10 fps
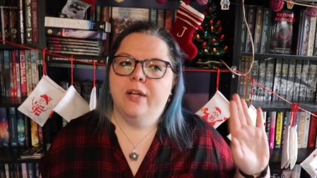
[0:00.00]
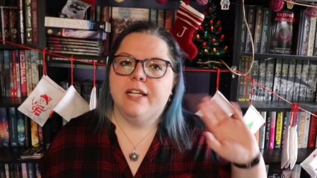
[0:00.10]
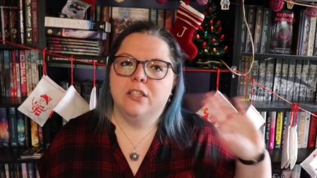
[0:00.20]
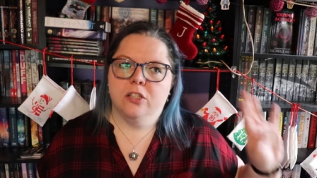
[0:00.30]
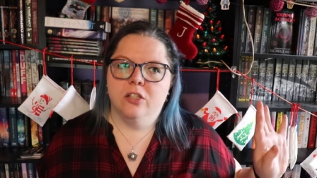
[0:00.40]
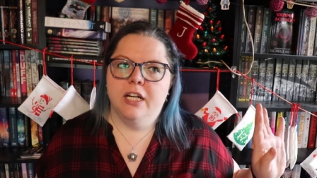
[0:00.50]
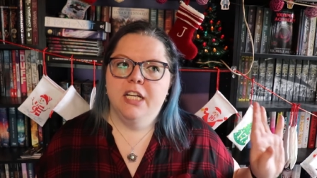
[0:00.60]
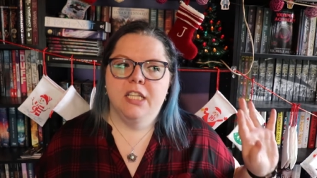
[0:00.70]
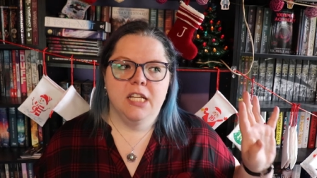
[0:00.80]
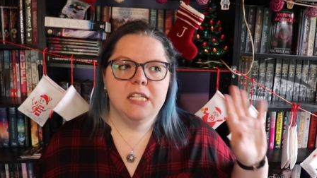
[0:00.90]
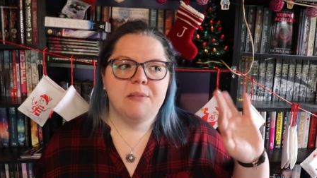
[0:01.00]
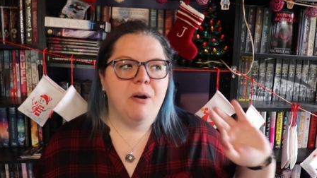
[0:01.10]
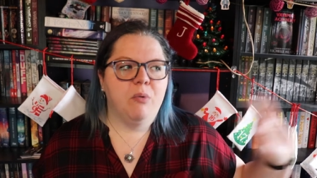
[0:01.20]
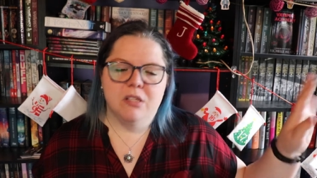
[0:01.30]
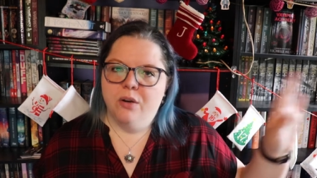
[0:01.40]
you like learning things
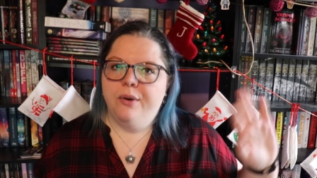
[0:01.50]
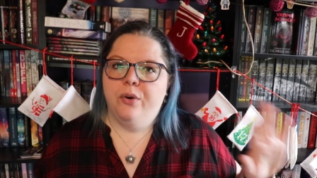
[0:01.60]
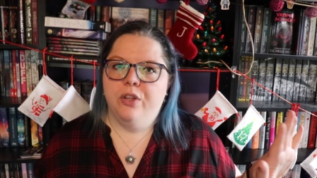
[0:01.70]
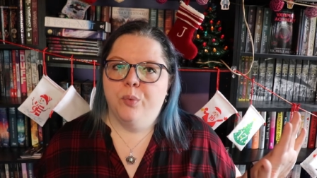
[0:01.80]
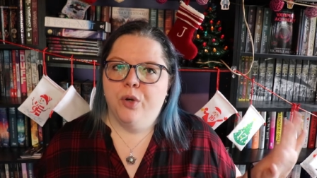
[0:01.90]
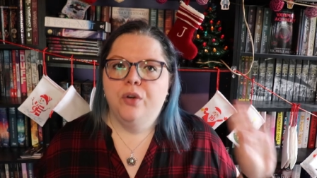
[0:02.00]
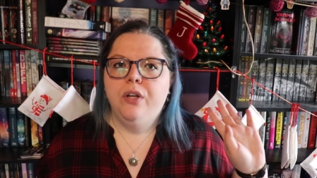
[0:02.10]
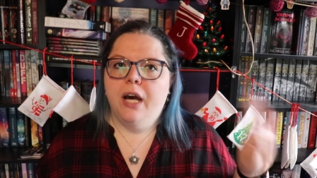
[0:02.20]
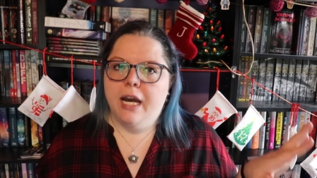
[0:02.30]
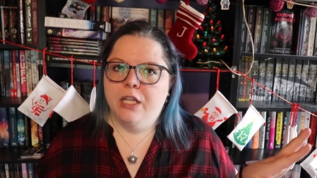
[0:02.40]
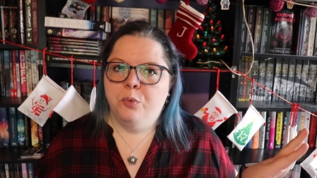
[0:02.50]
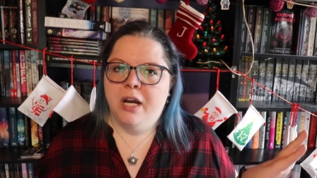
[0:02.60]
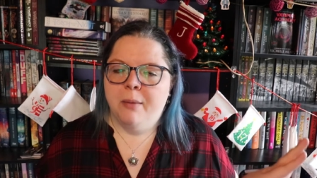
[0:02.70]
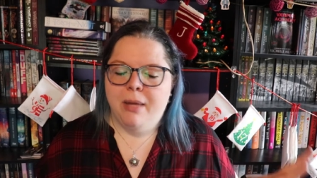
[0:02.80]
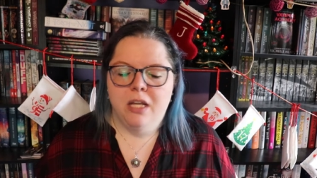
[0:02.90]
about what's going on in the world, highly
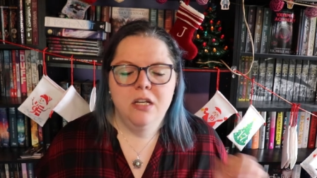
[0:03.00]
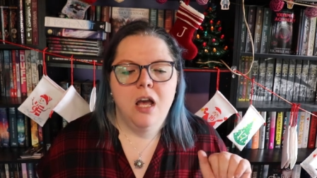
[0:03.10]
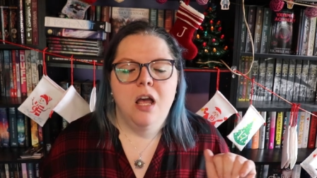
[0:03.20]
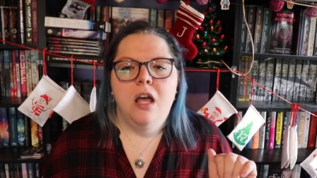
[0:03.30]
recommend.